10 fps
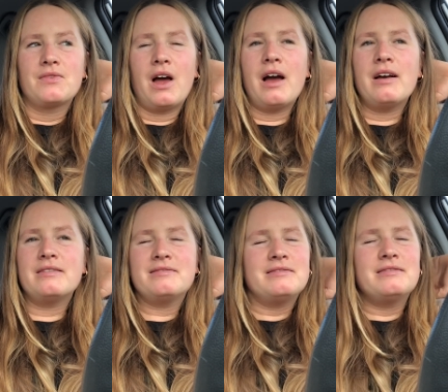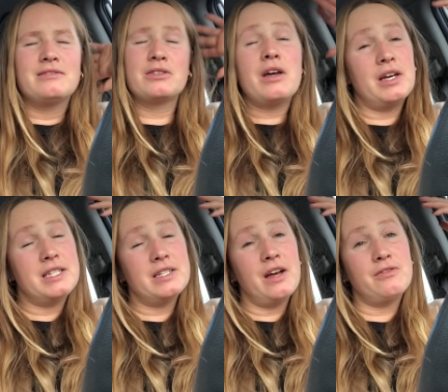I, I
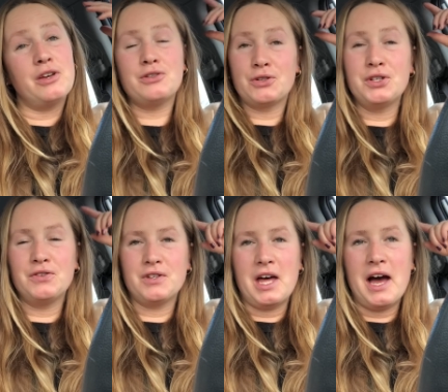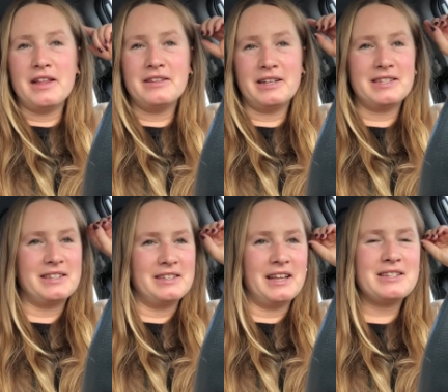still have control over that. That's the,
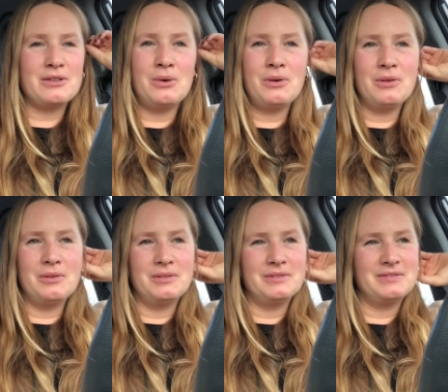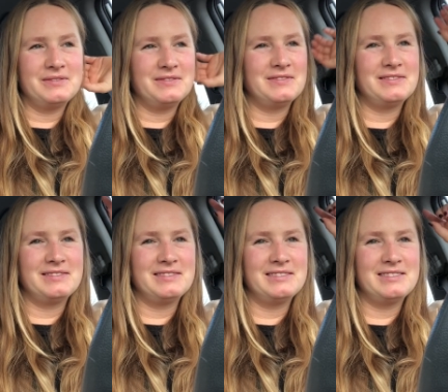that's the whole,
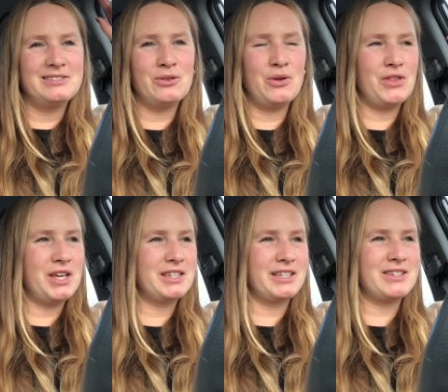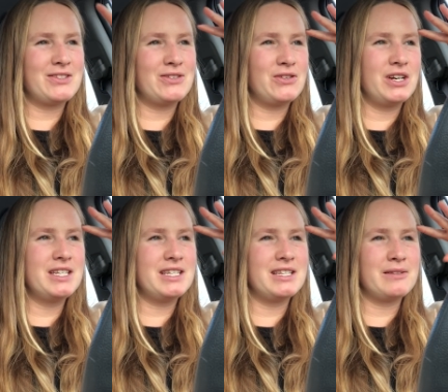the whole thing that's
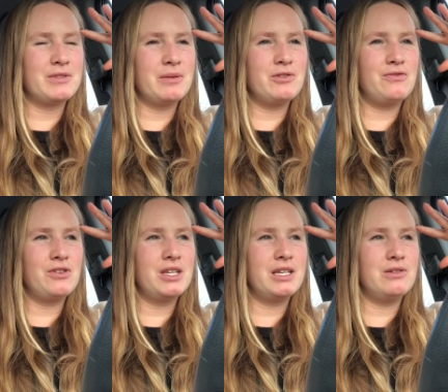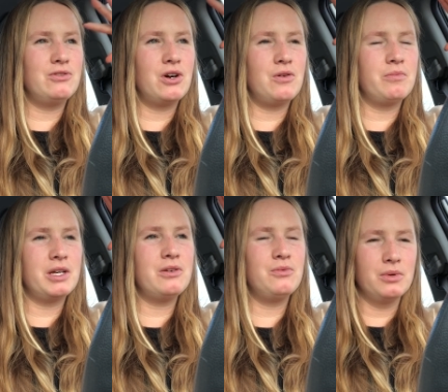crazy. Sometimes you feel like you don't,
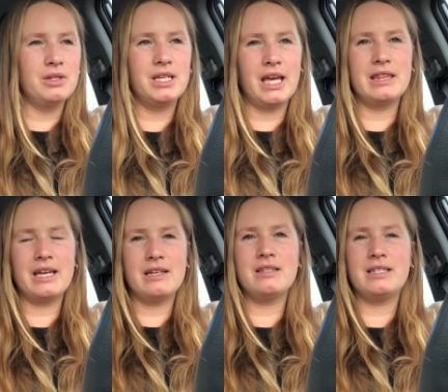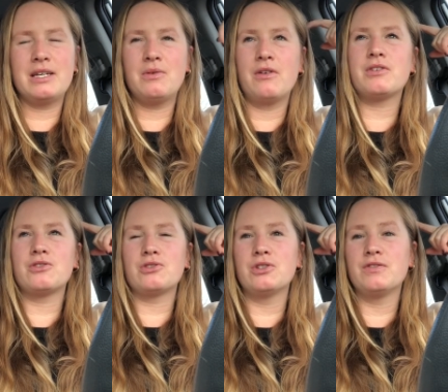but you really, at the end of the day, you have
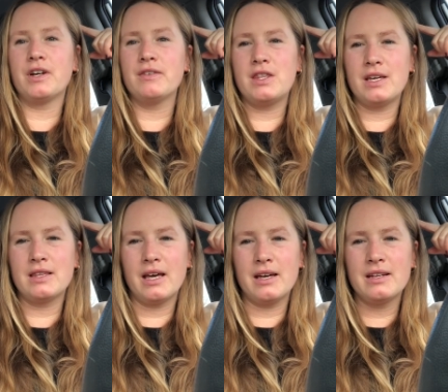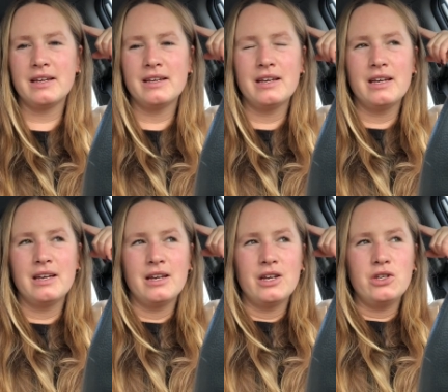control over everything that
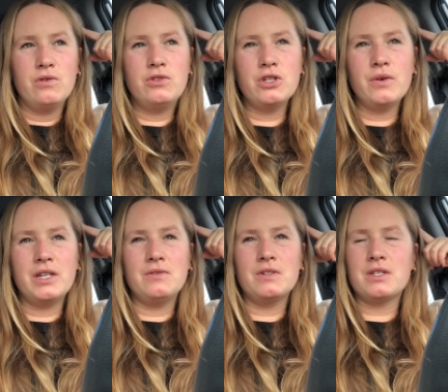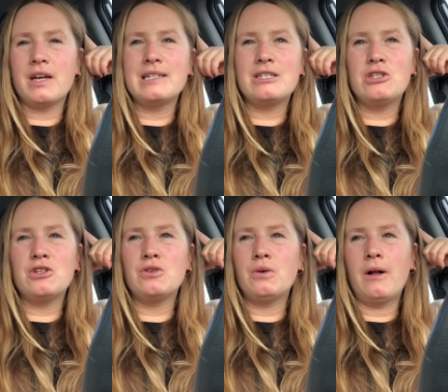you do and you decide to
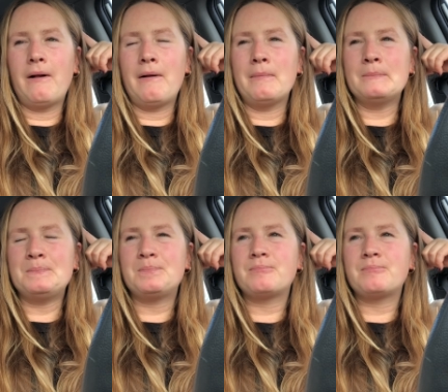do. Um,